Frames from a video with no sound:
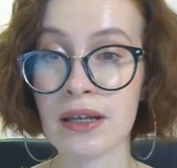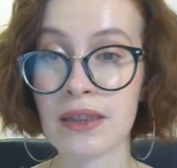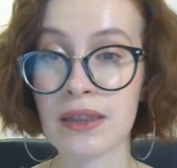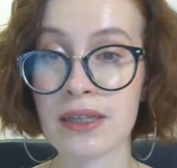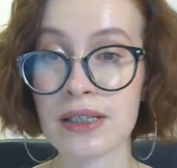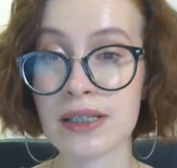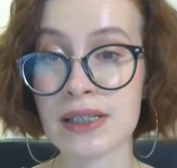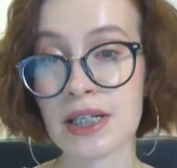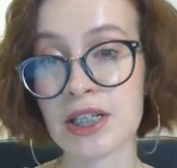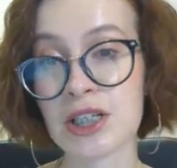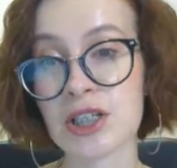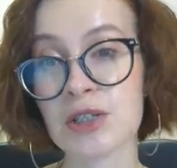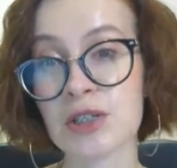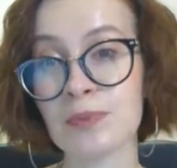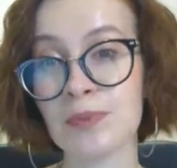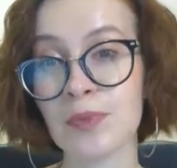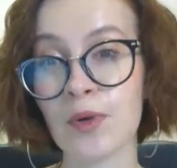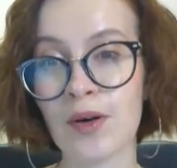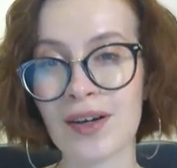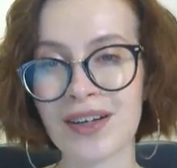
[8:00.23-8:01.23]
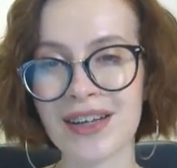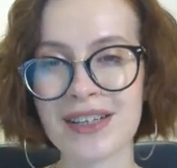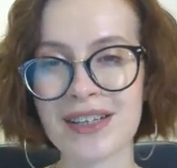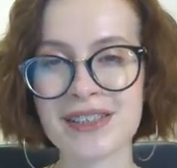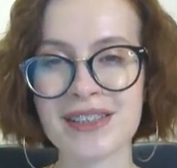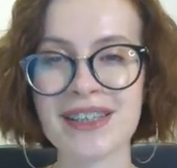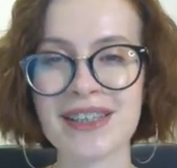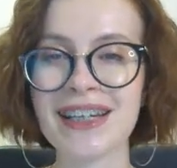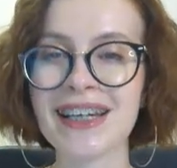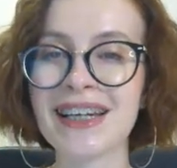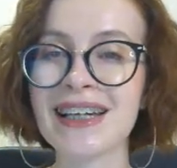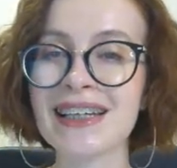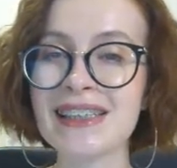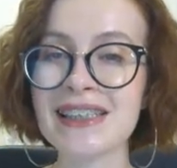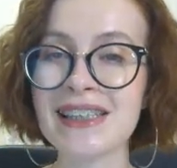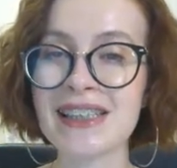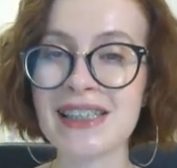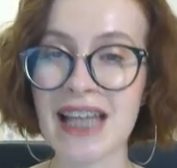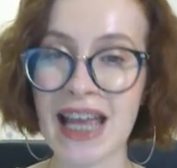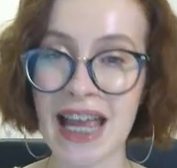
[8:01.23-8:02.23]
and the section block is the
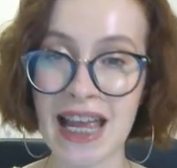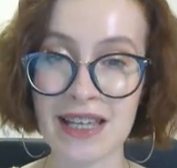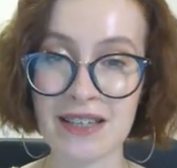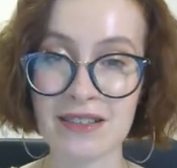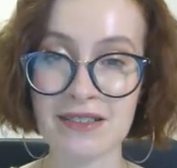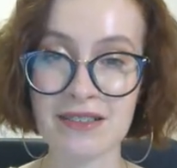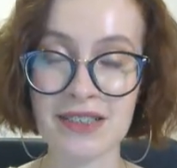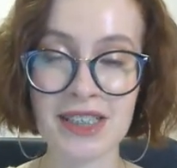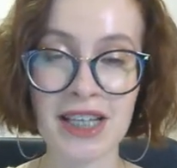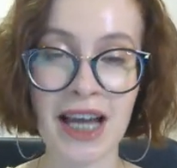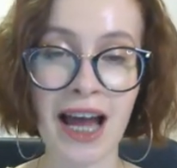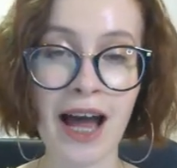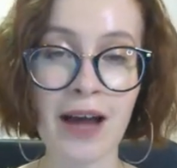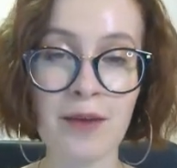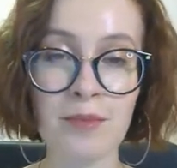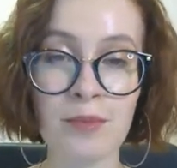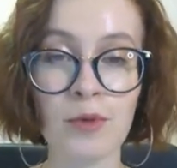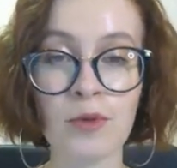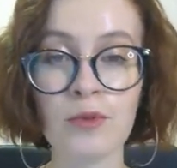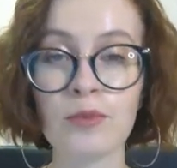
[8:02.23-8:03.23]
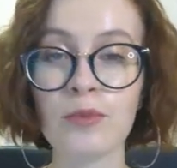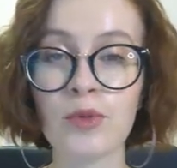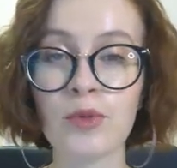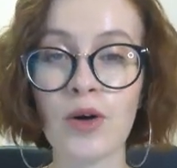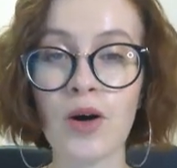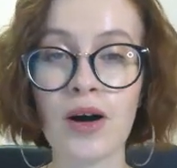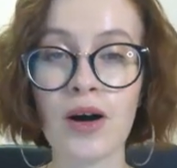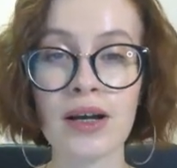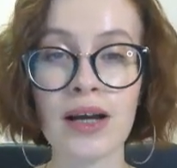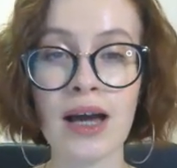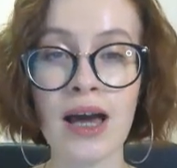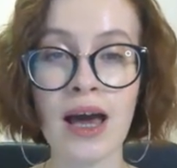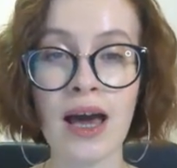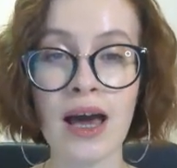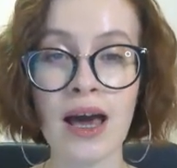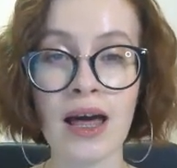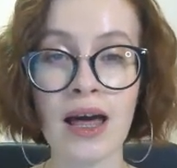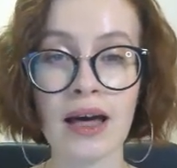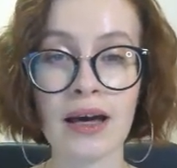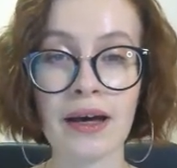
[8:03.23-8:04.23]
container type of block.
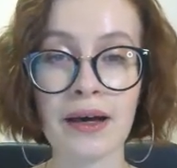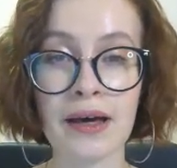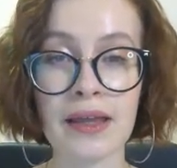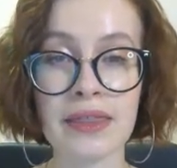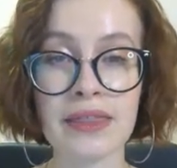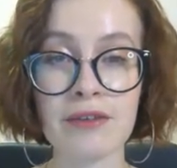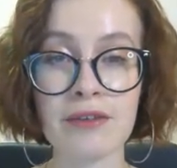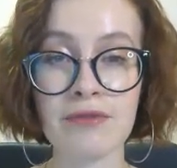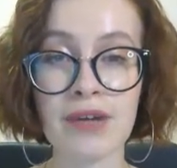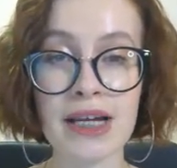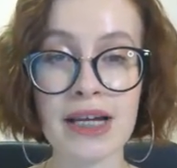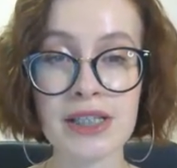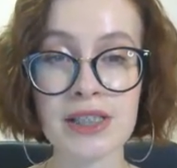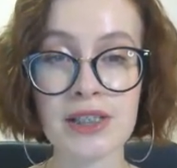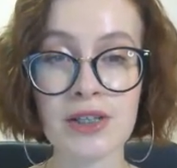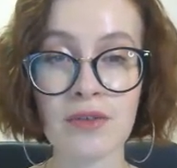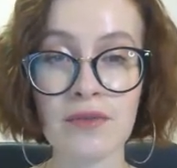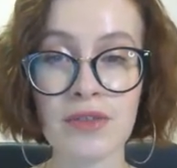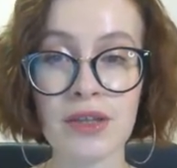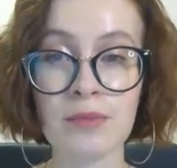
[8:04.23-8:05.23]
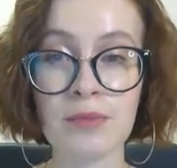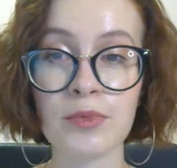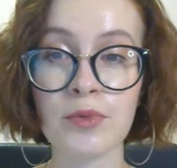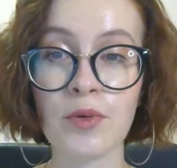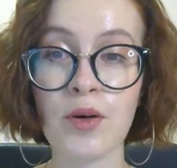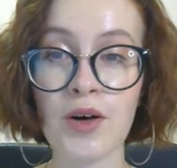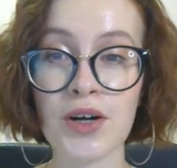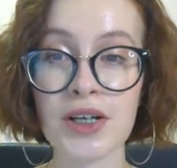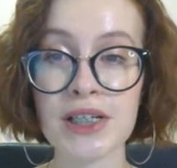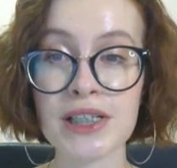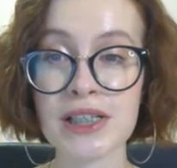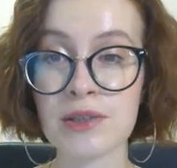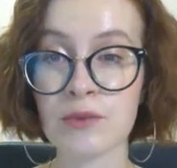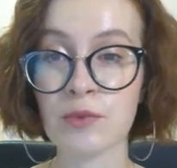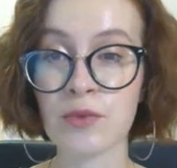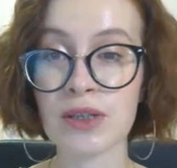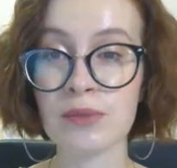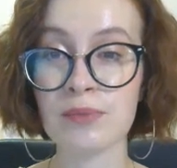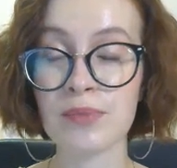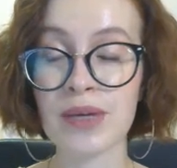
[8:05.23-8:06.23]
The rest of the blocks
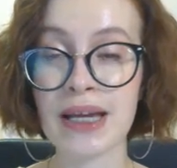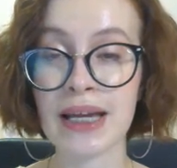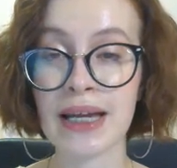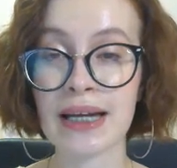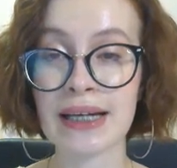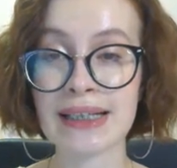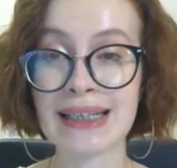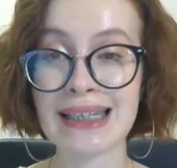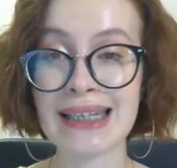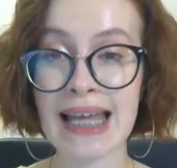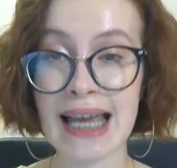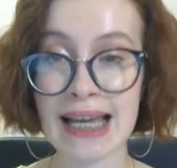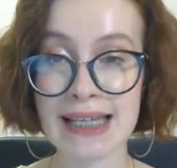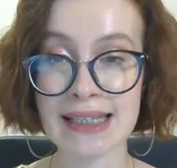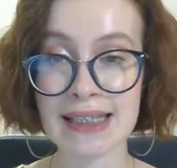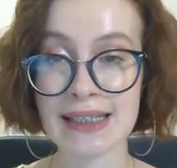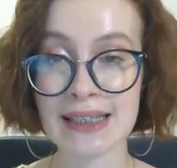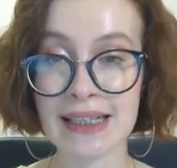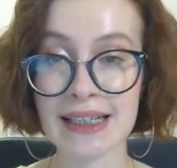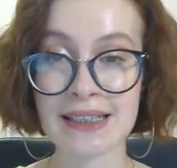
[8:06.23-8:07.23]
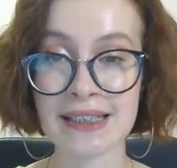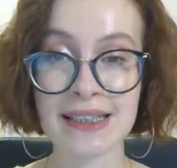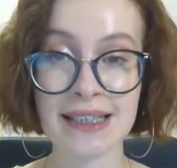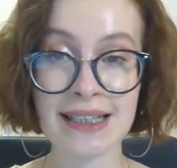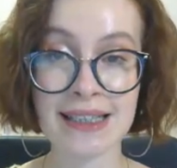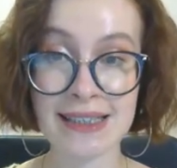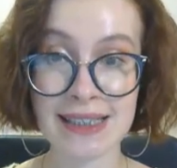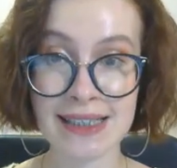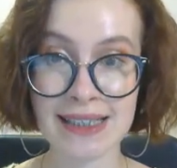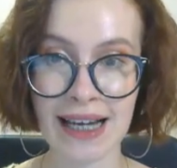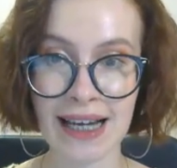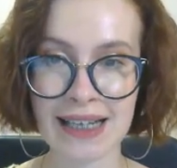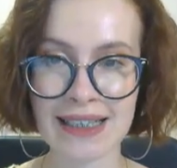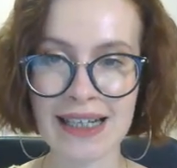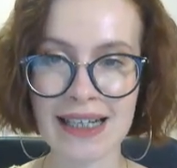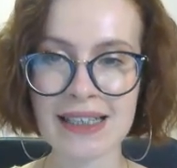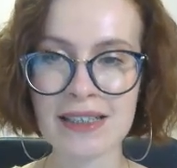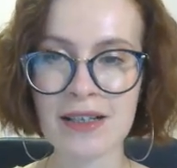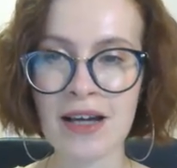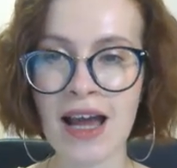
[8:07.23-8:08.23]
will be nested
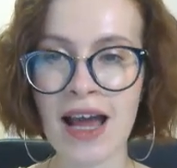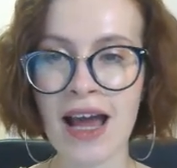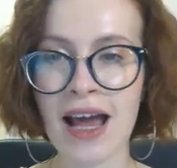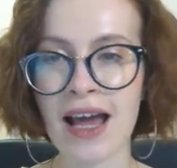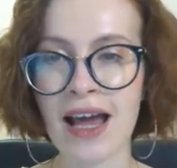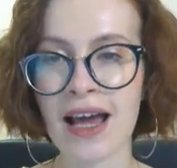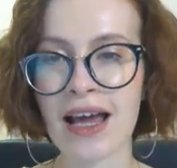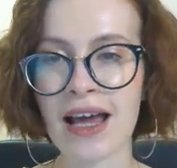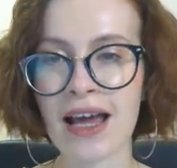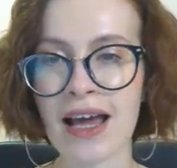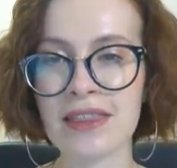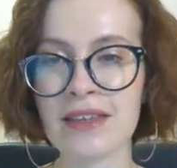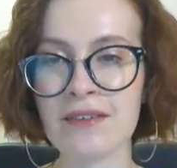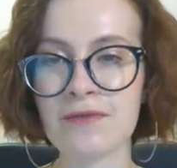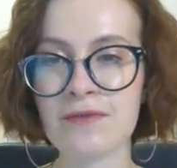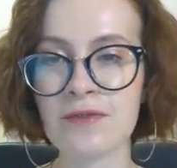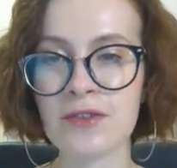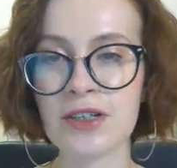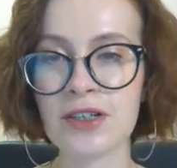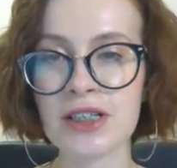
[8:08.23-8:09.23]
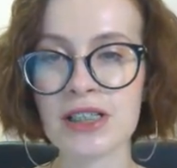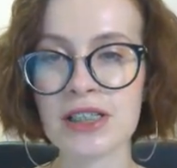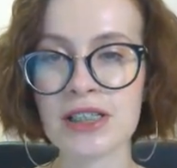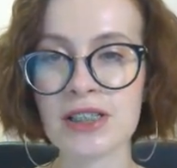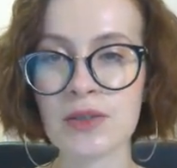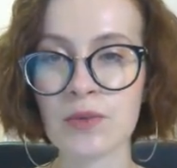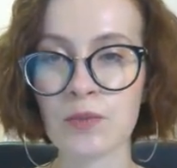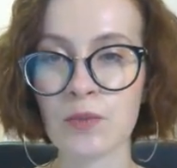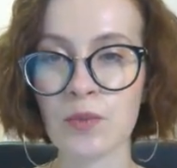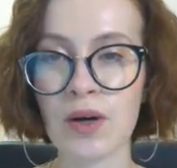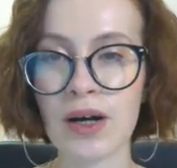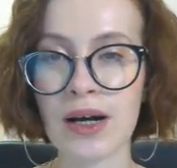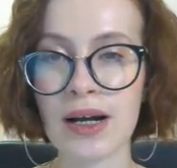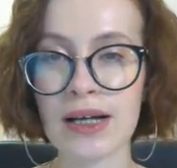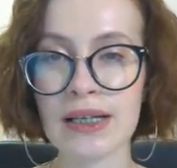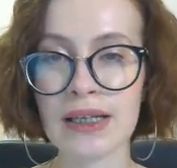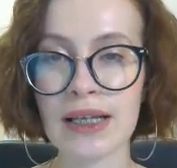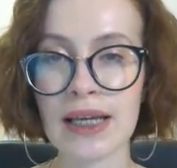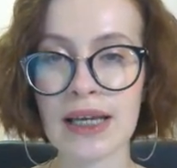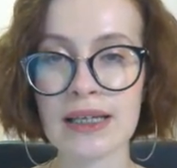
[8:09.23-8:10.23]
inside it. And the first
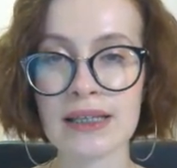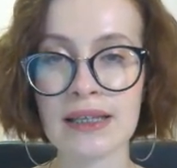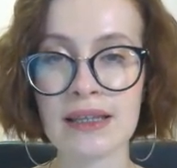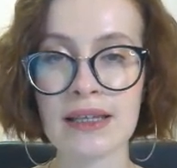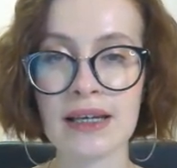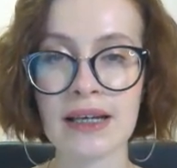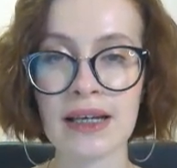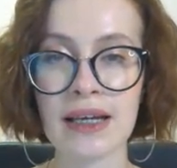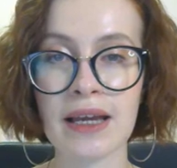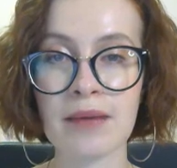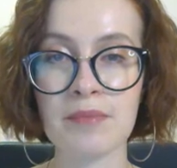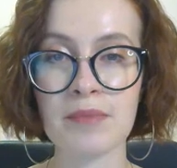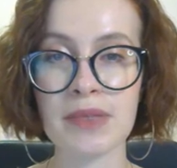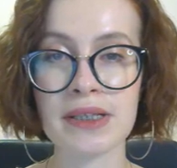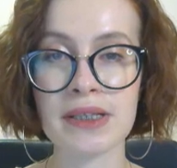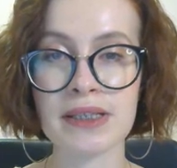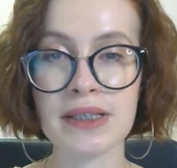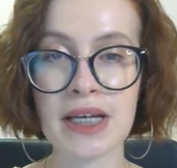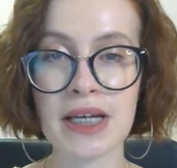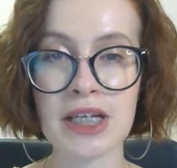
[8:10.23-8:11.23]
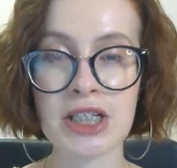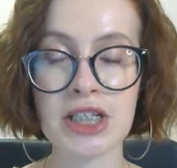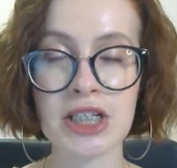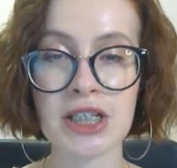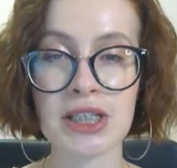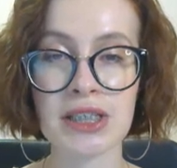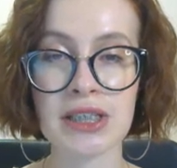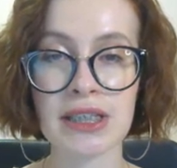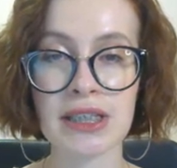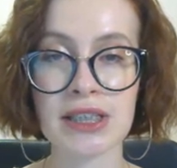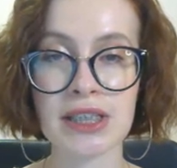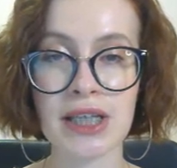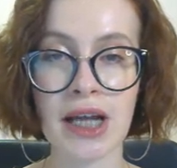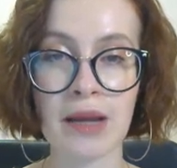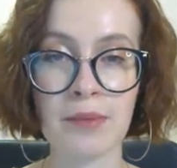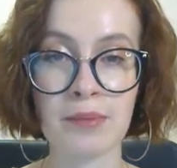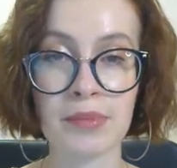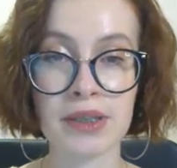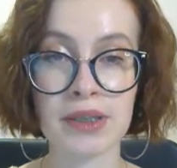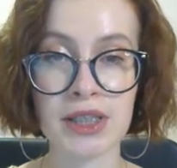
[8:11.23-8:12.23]
one is the accommodation
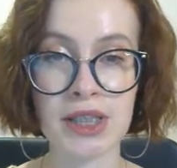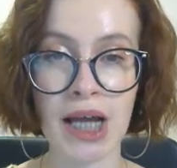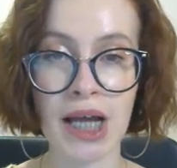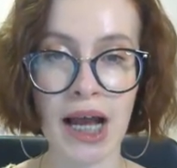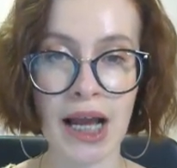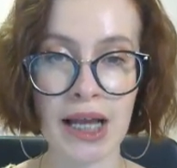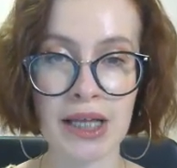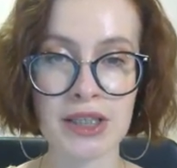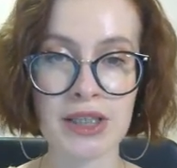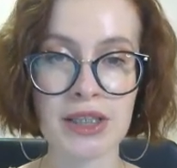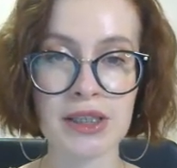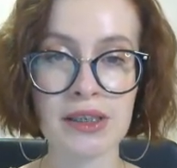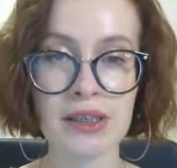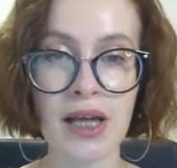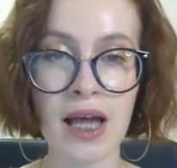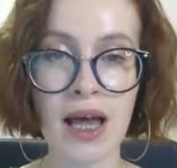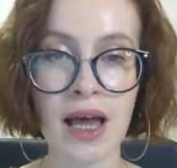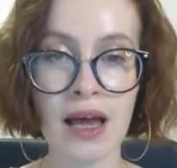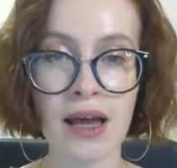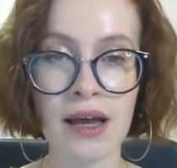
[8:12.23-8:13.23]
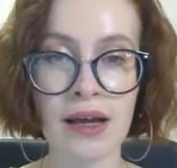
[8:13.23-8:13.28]
type title.